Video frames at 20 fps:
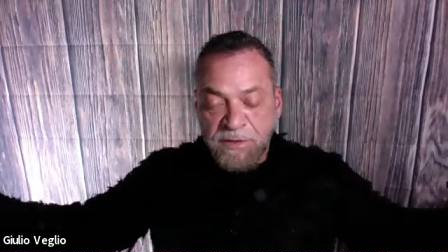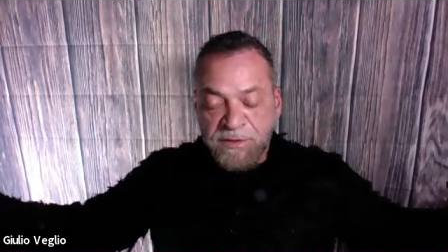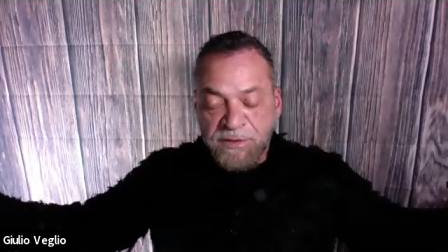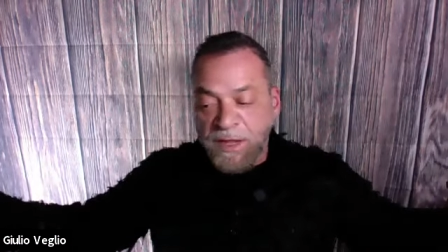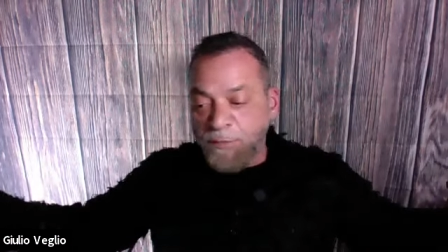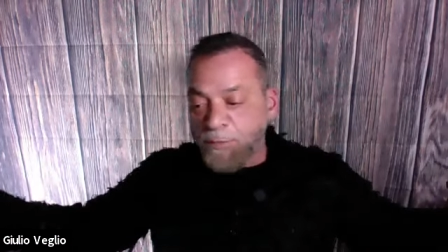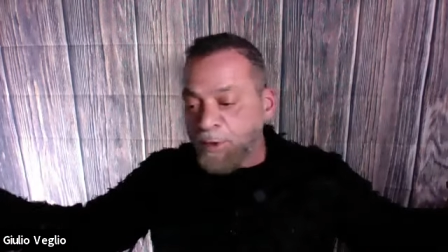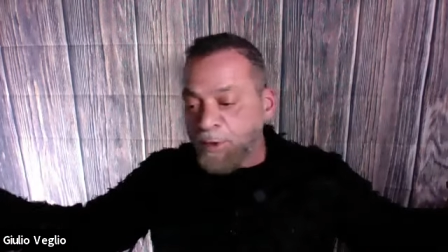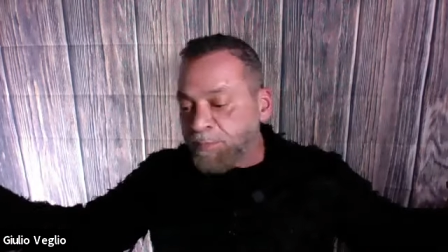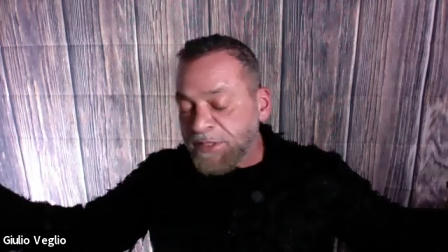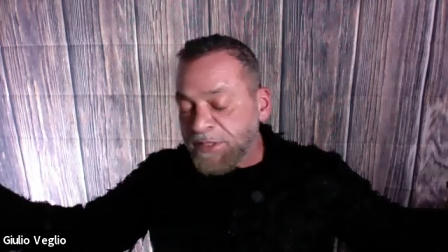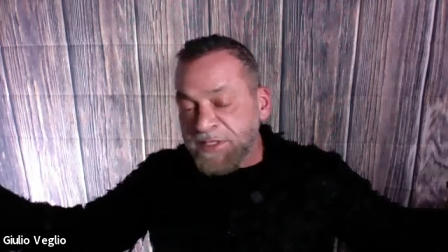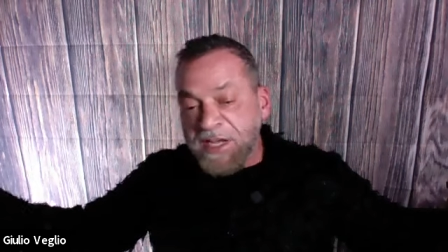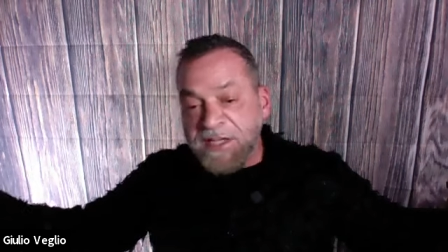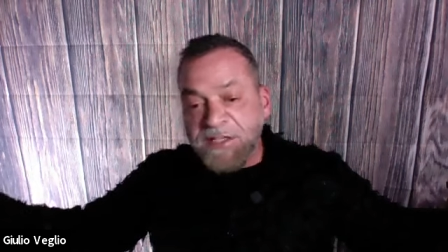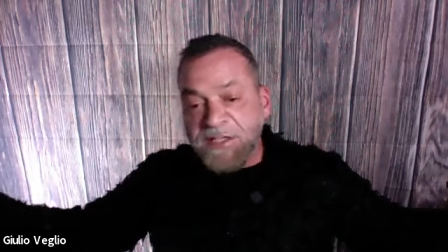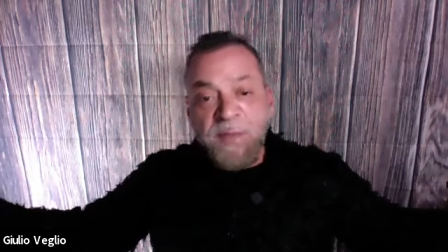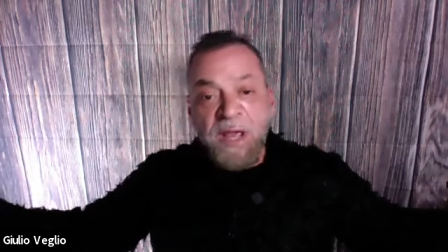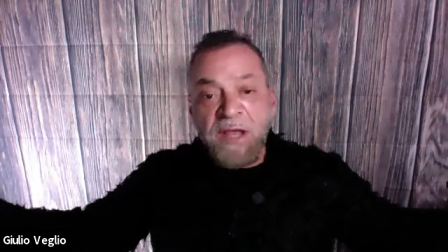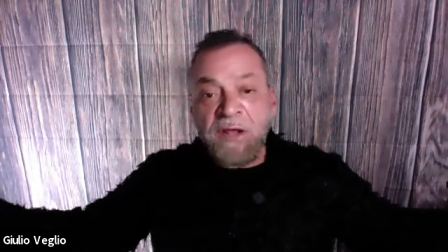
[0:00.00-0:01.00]
They
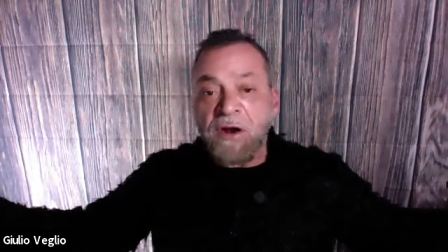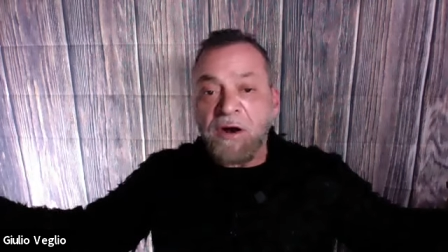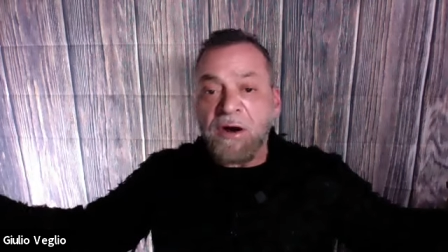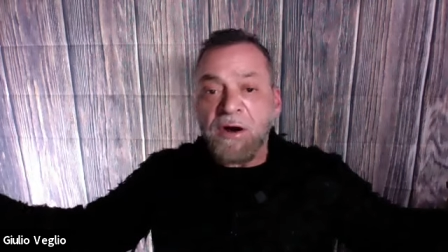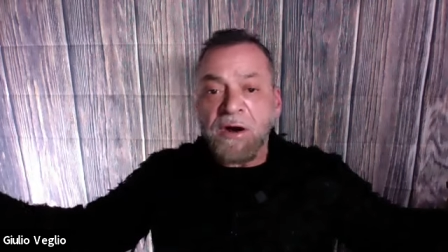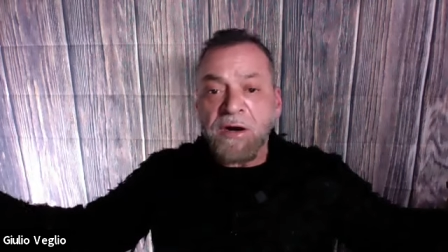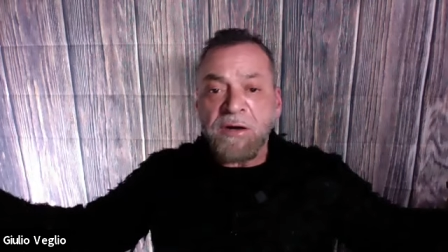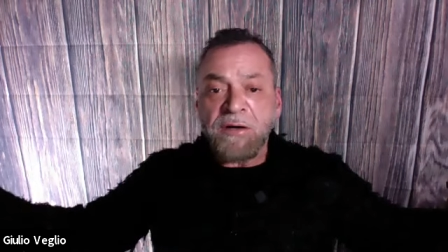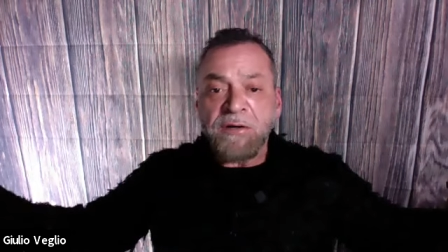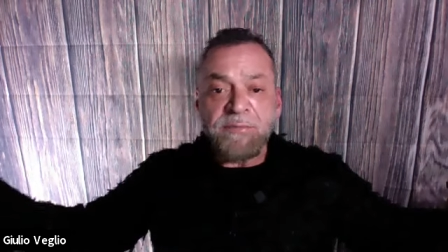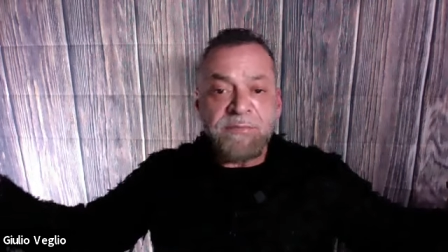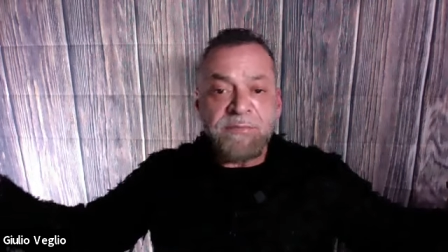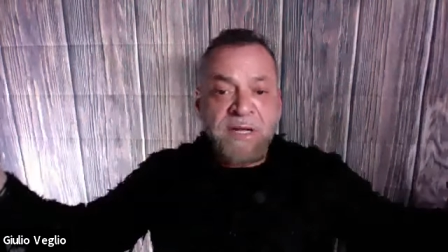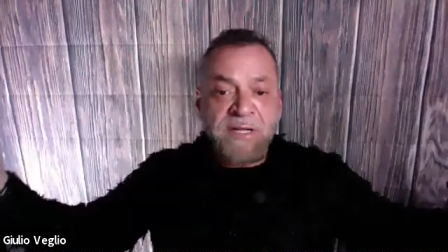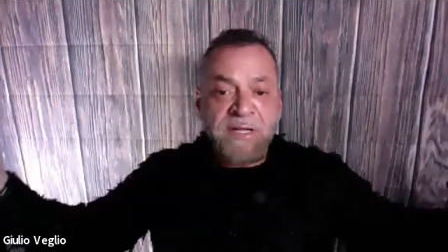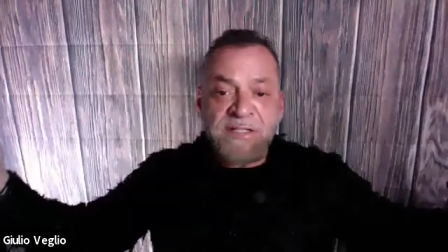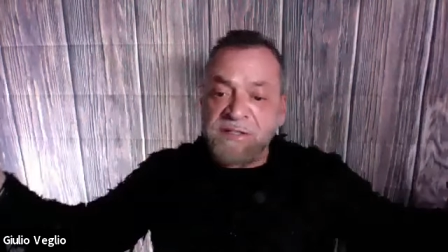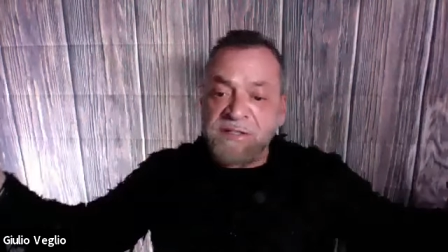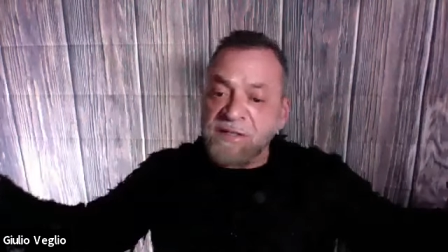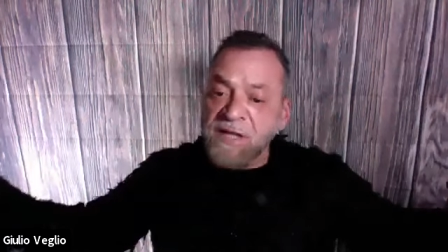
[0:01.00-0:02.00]
repossessed my car,
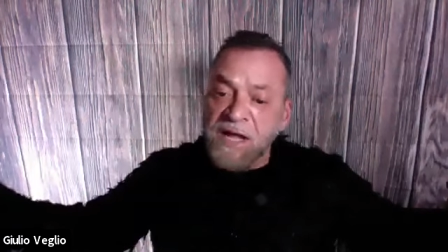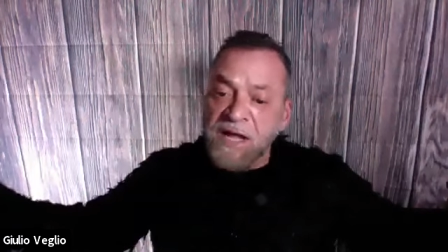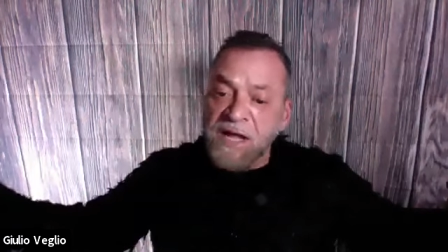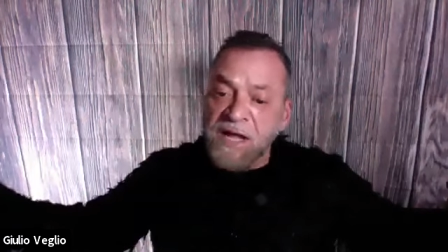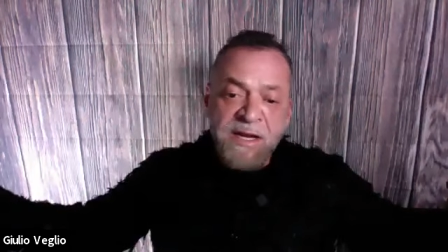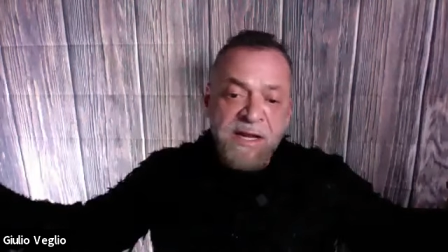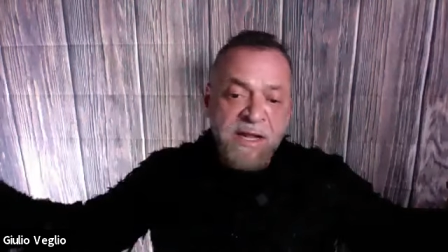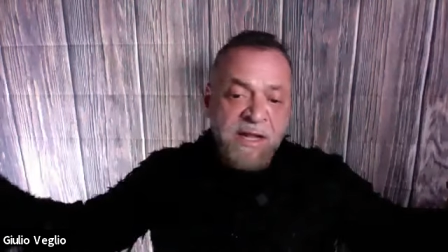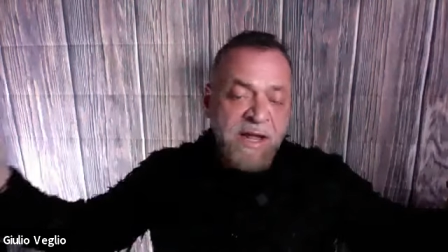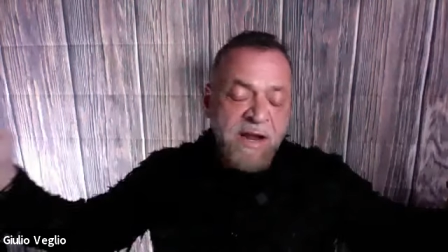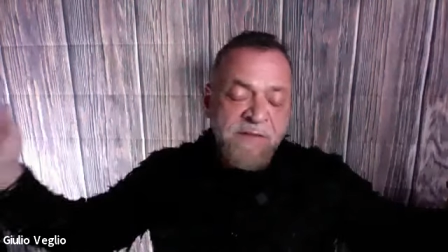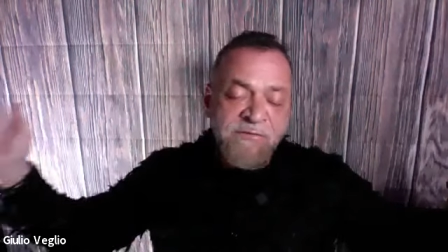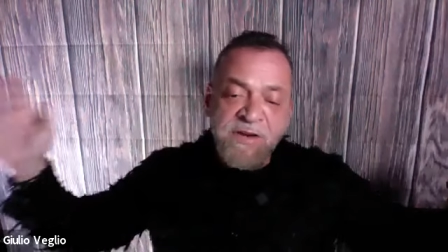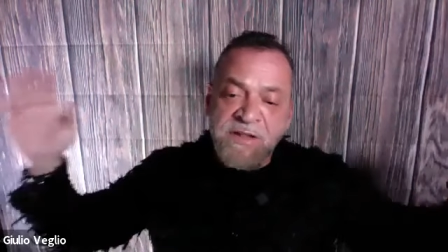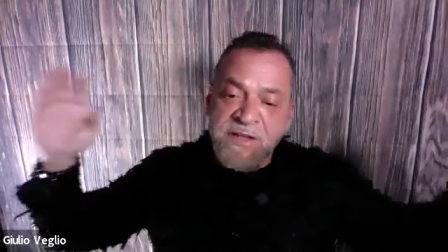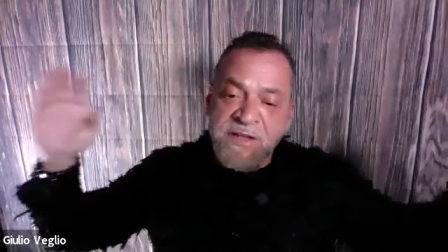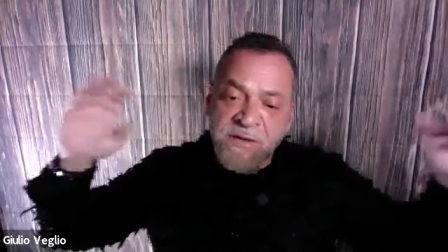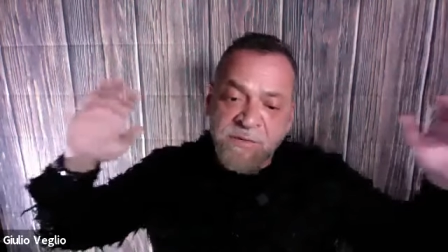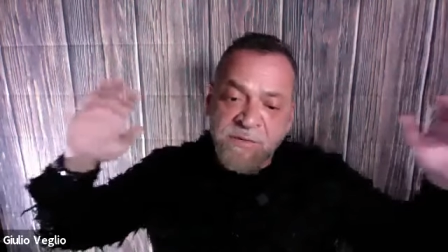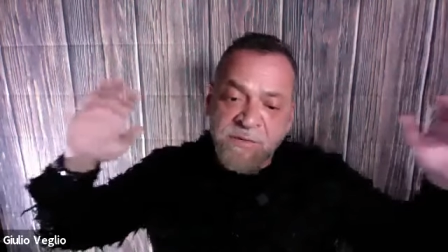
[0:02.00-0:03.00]
my salon,
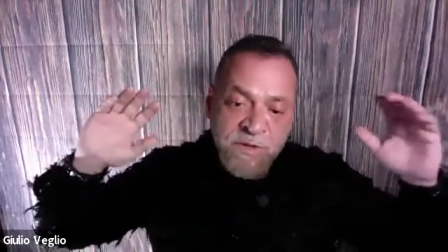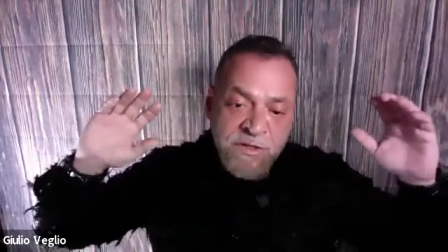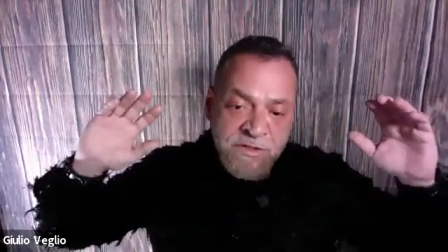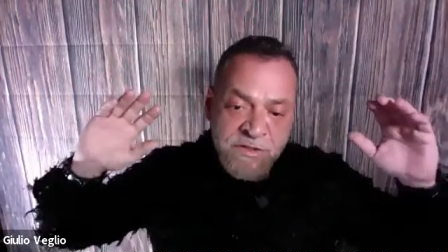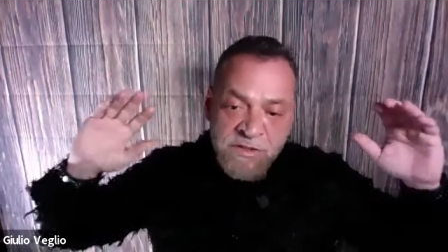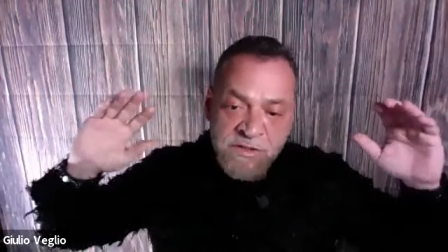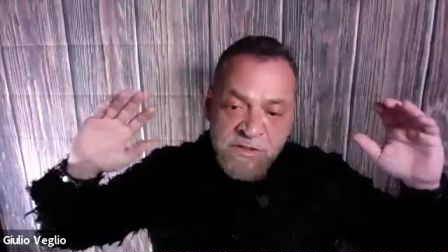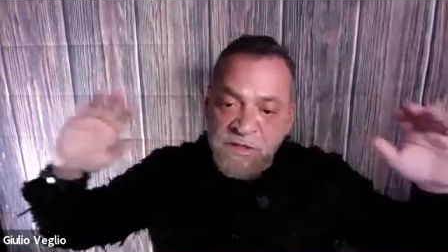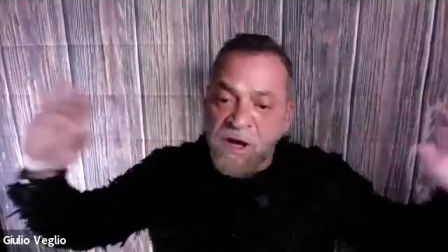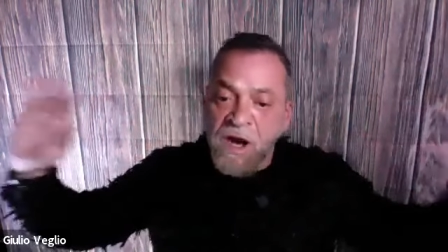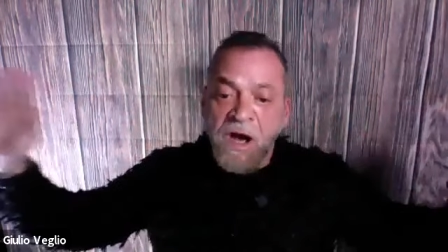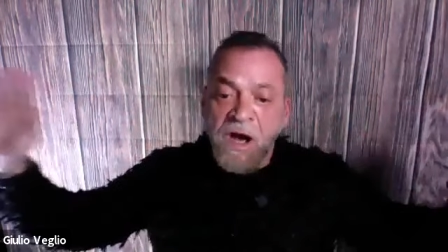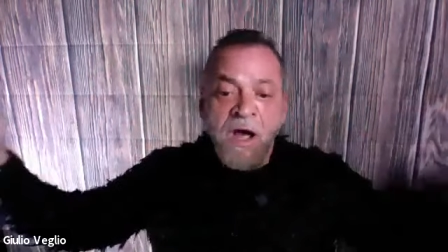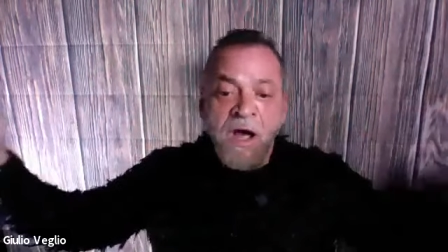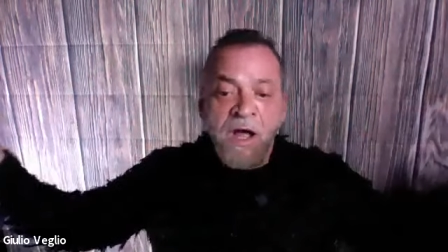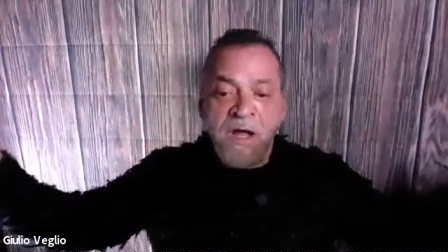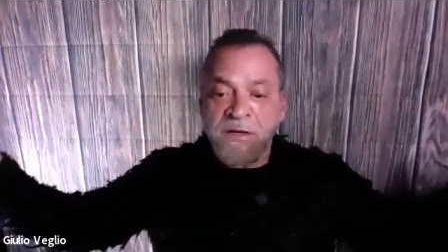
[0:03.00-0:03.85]
everything was gone.